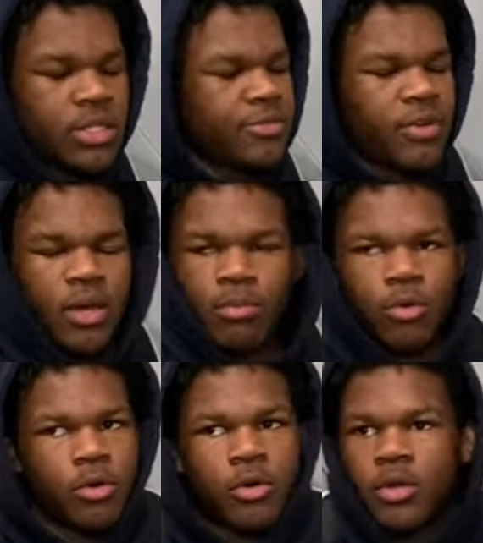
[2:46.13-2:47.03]
fight,
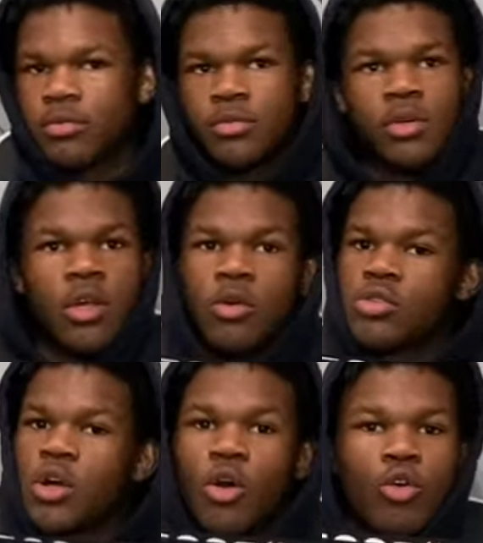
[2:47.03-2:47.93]
boy, it was
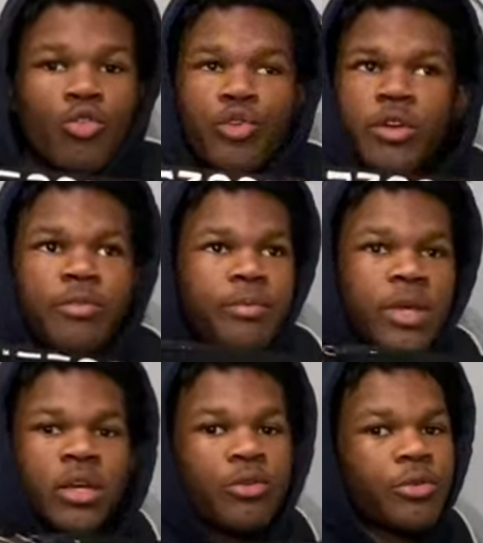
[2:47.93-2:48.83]
a whole different
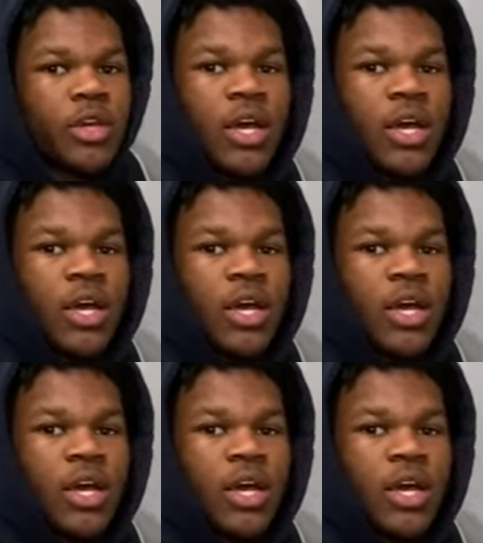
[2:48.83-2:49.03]
me in the ring.